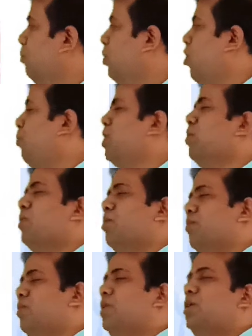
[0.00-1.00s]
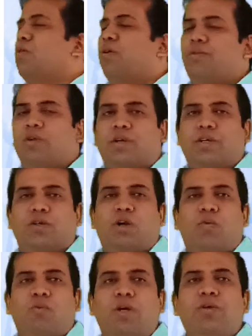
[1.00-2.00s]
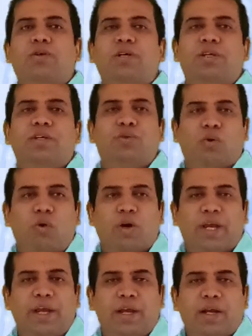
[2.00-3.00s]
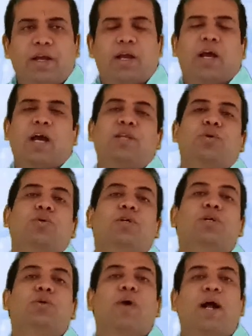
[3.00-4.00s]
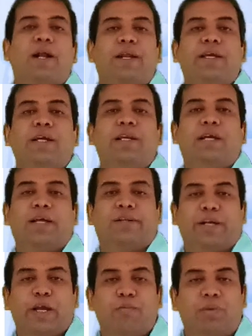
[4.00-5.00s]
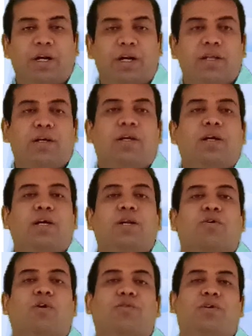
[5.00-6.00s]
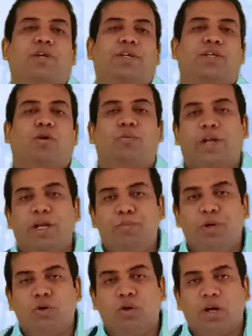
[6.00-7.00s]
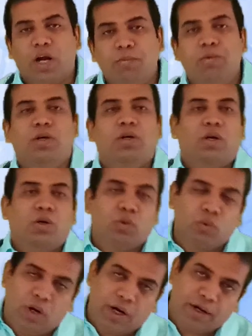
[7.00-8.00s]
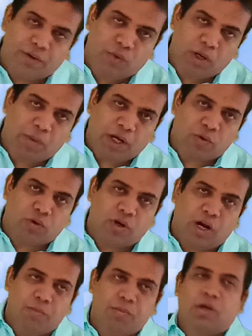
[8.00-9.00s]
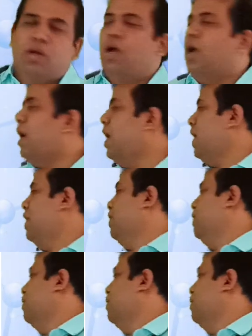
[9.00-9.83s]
but optimum concentration of 1 unit is okay, and you need to add DNA as a template in the concentration of 10 picogram to 101 microgram, and